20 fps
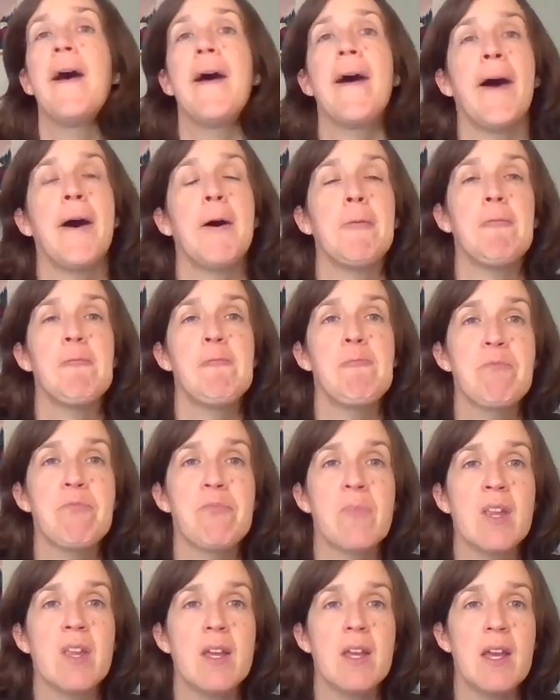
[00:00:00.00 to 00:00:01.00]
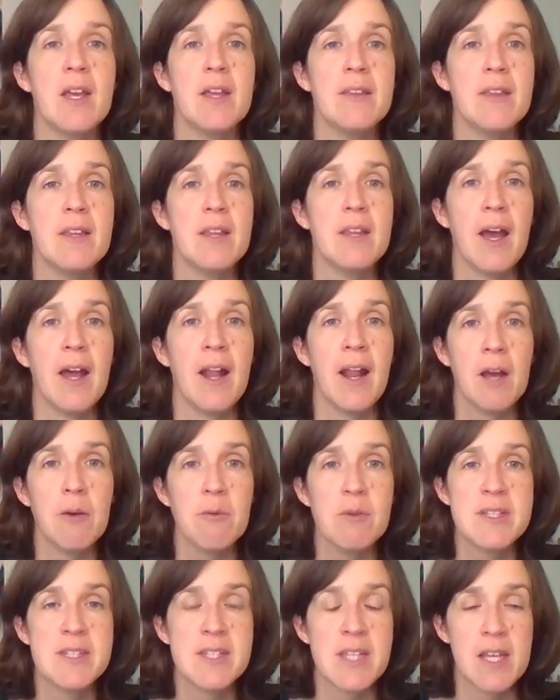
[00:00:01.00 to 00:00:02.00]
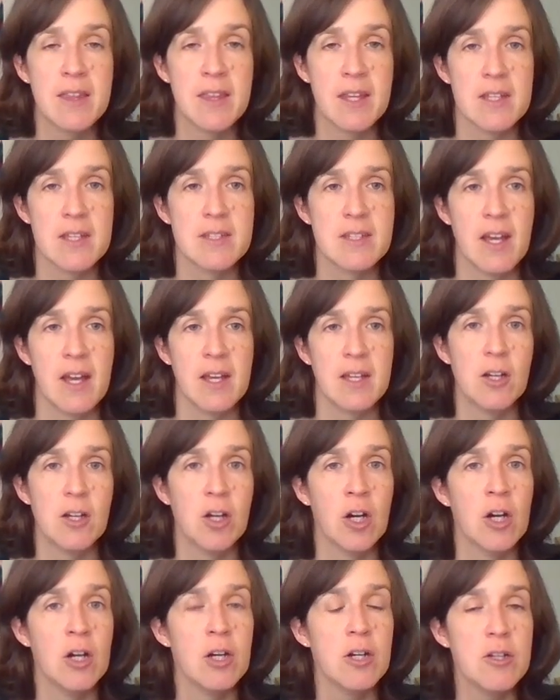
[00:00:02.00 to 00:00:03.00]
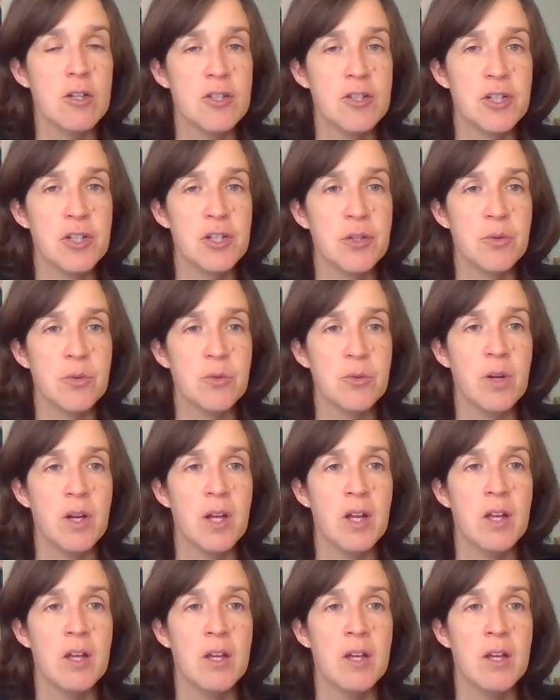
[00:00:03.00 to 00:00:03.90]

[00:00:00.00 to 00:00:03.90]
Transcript: Um, and I would say this, I encourage you,